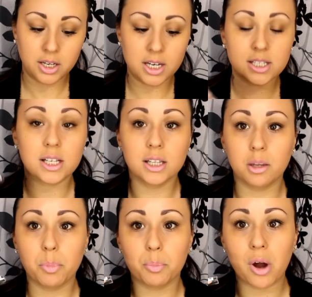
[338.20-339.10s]
NYX
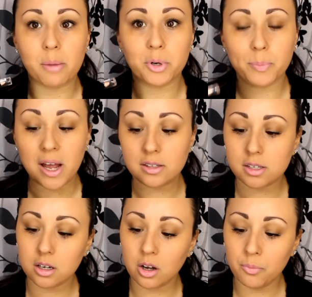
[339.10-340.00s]
lip primer
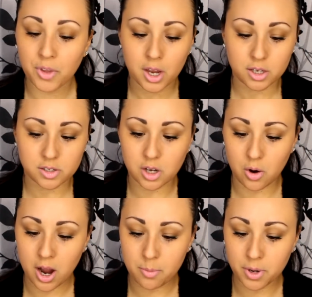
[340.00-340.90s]
pencil.
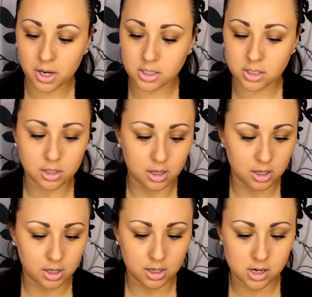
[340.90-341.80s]
So I picked, uh,
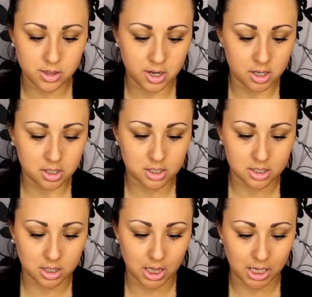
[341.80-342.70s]
I think this
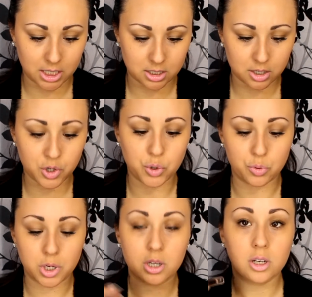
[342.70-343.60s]
is light
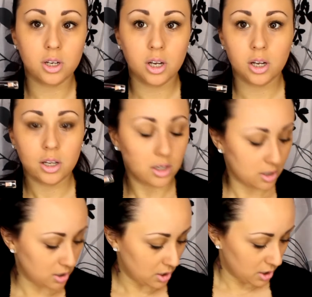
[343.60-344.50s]
nude,
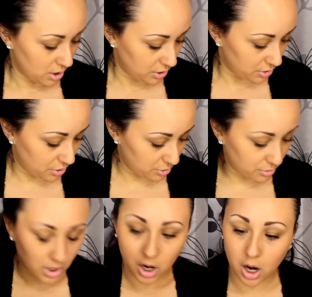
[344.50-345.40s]

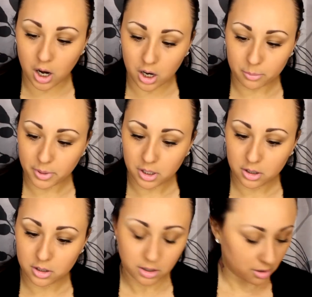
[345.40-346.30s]
nude. Um,
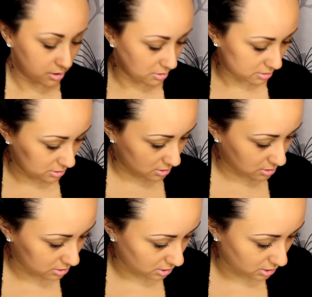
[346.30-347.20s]
let's
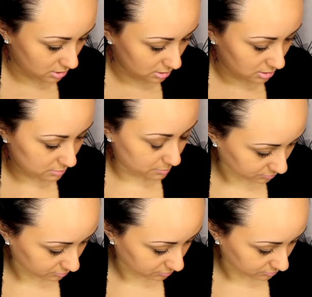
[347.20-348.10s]
see, lip.
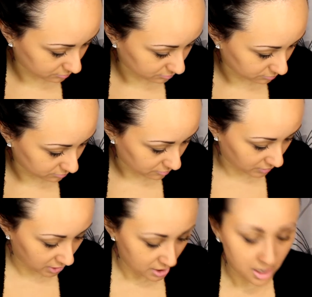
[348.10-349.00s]

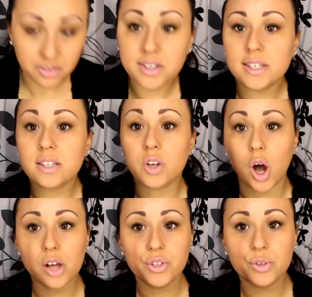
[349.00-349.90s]
This is
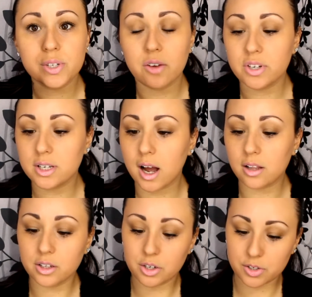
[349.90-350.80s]
also seven
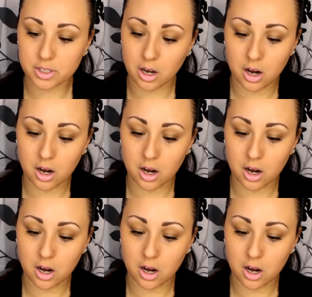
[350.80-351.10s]
dollars.